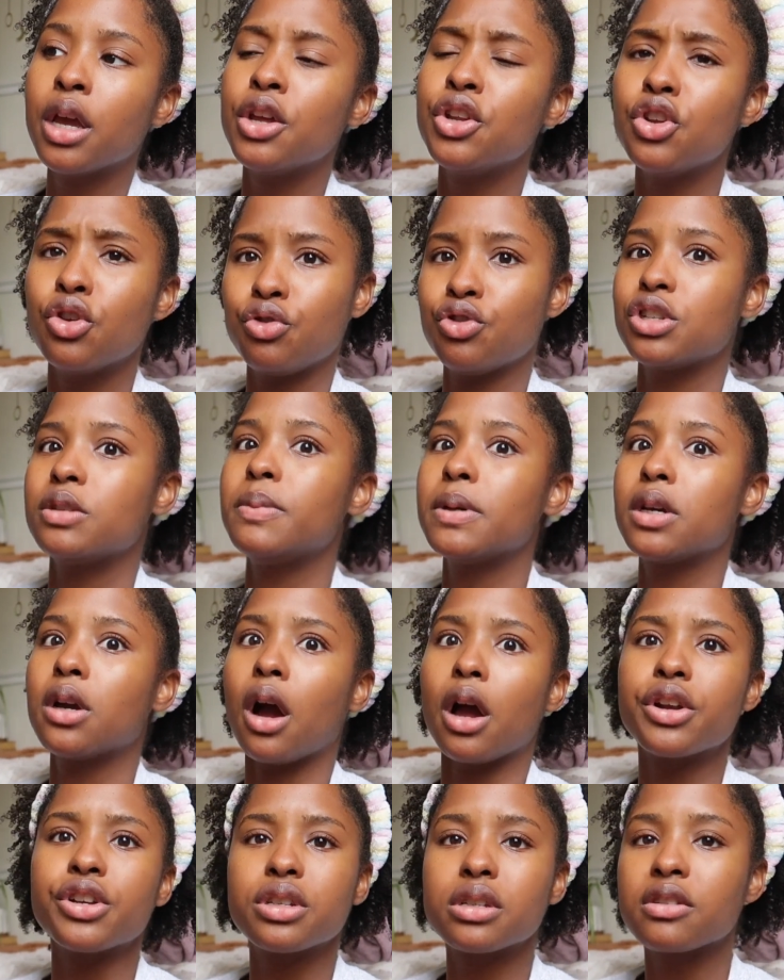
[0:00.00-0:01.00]
you know, just be
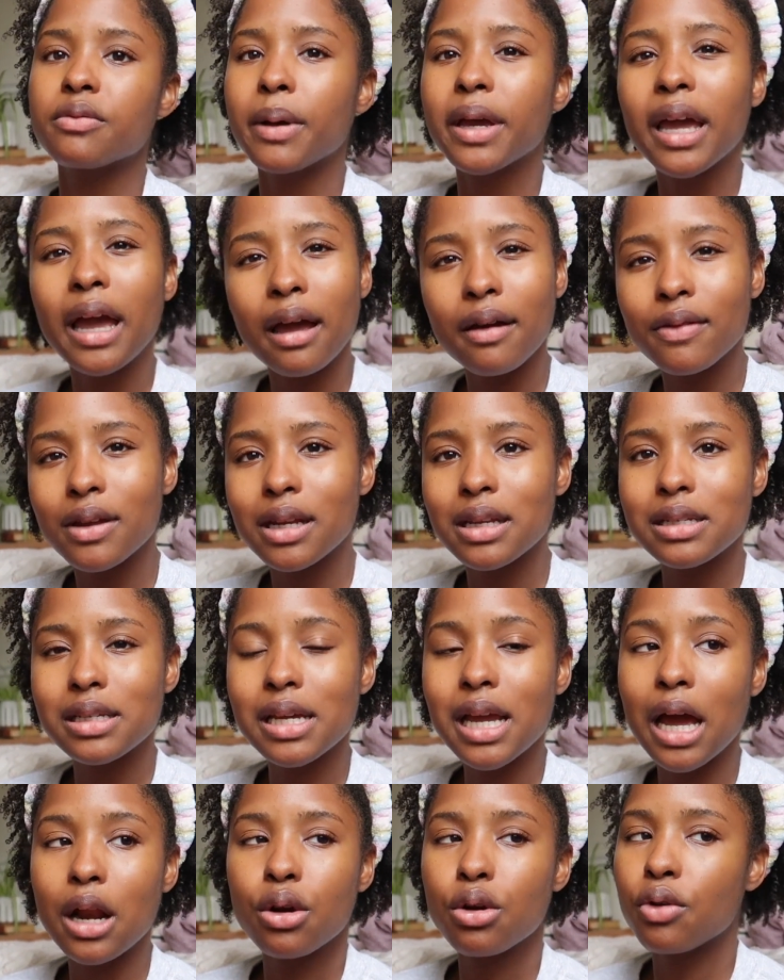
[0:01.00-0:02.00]
conscious of my caffeine
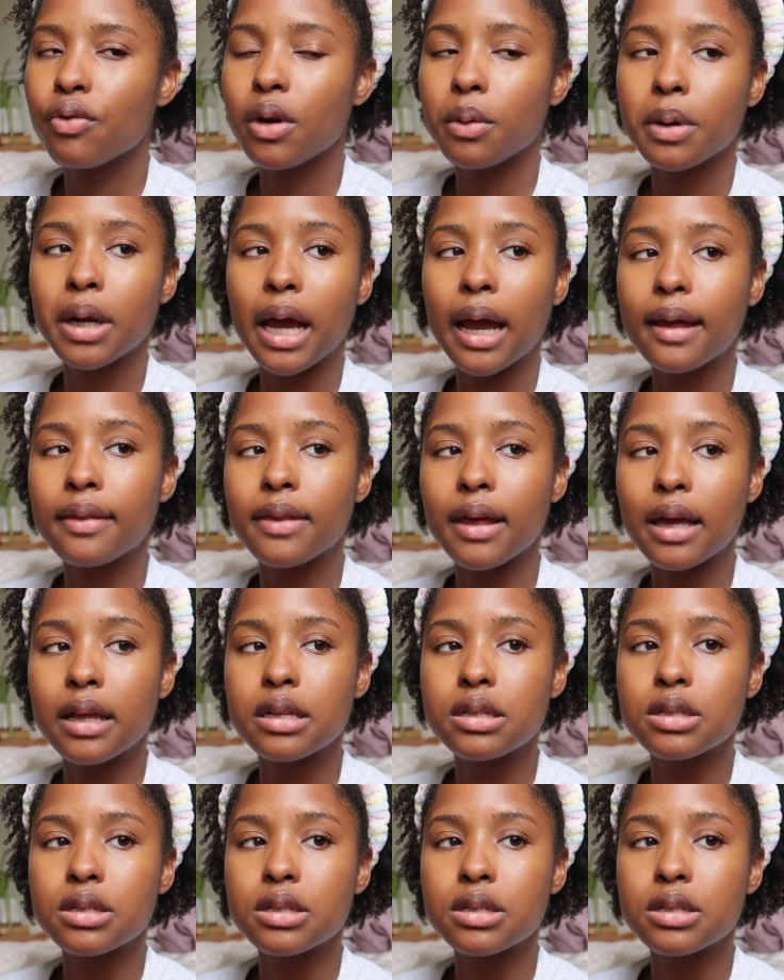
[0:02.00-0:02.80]
intake? I don't know if I want to add that,